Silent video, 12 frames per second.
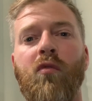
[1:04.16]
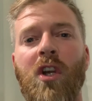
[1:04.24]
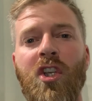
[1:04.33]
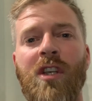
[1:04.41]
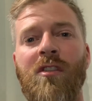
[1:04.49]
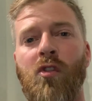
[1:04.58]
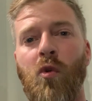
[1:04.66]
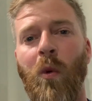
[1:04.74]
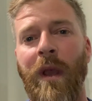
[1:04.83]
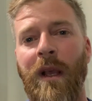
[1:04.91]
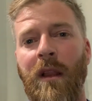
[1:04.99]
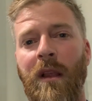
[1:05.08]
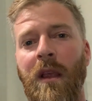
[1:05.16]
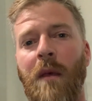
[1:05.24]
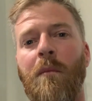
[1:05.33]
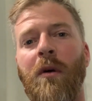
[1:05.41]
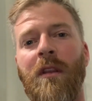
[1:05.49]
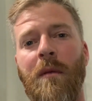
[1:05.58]
rush it too quickly
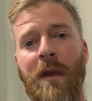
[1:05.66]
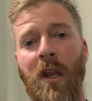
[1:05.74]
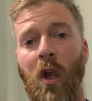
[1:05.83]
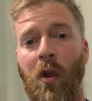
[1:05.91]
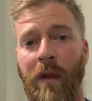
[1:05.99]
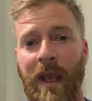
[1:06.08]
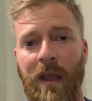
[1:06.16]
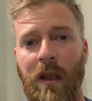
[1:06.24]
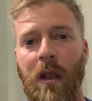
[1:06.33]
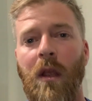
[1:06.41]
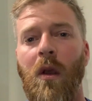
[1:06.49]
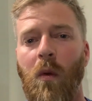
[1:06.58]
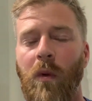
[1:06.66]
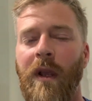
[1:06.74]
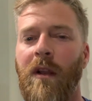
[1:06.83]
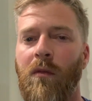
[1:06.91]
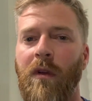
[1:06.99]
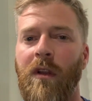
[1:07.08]
and put them in a crate, we're
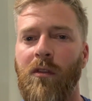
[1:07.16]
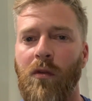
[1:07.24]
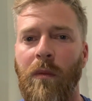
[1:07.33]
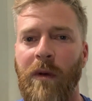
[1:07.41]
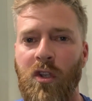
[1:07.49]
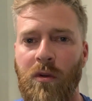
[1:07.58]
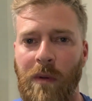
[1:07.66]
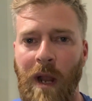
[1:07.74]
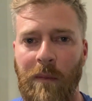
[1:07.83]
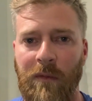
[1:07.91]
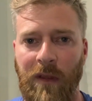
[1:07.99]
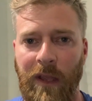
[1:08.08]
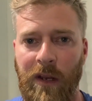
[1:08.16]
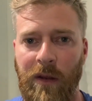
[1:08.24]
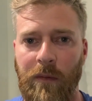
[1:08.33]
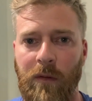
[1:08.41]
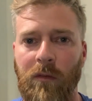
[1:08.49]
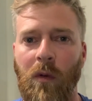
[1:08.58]
going to run into a bunch of problems later.
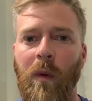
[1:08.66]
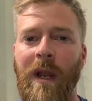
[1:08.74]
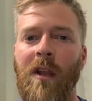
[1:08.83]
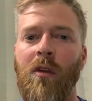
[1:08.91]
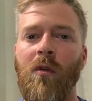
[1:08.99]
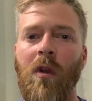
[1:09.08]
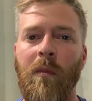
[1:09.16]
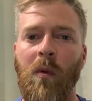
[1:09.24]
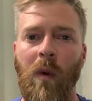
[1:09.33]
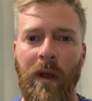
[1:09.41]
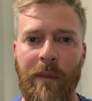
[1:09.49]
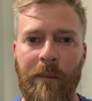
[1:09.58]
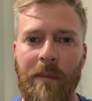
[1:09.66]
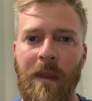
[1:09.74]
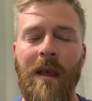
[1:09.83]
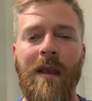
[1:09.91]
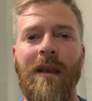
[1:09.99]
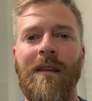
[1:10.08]
So what I do, number one,
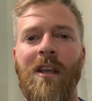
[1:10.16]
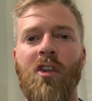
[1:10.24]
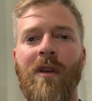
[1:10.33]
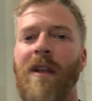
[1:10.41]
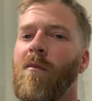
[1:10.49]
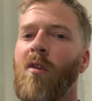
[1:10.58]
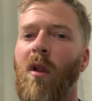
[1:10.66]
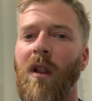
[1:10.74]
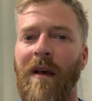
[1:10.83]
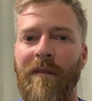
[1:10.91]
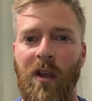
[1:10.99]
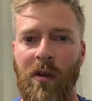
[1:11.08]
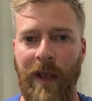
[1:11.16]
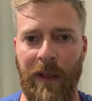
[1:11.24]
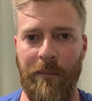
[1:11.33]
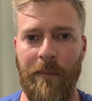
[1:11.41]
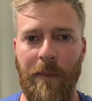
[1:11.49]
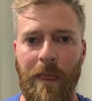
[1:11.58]
is I train them to love the crate.
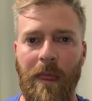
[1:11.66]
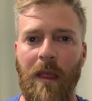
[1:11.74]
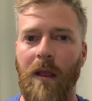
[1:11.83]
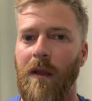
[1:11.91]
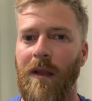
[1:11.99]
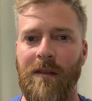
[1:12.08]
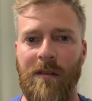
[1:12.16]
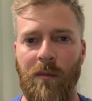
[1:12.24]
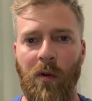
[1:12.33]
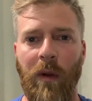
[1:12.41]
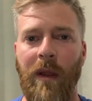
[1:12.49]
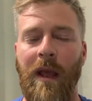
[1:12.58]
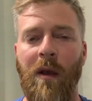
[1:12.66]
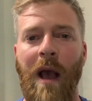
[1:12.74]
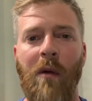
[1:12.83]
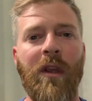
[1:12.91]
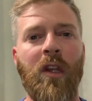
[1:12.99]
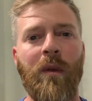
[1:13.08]
That's number one. And
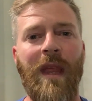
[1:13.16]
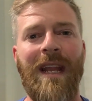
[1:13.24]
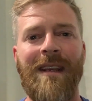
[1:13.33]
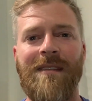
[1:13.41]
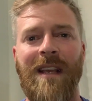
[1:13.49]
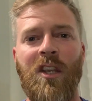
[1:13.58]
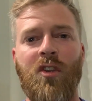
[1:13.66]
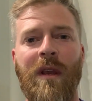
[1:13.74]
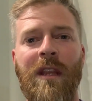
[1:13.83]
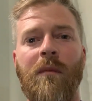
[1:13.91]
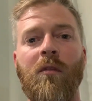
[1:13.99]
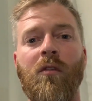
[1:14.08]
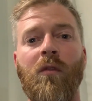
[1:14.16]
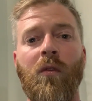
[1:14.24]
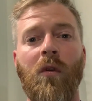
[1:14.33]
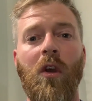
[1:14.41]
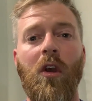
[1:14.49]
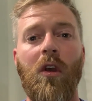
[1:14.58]
how we do that is I train them
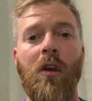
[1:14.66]
to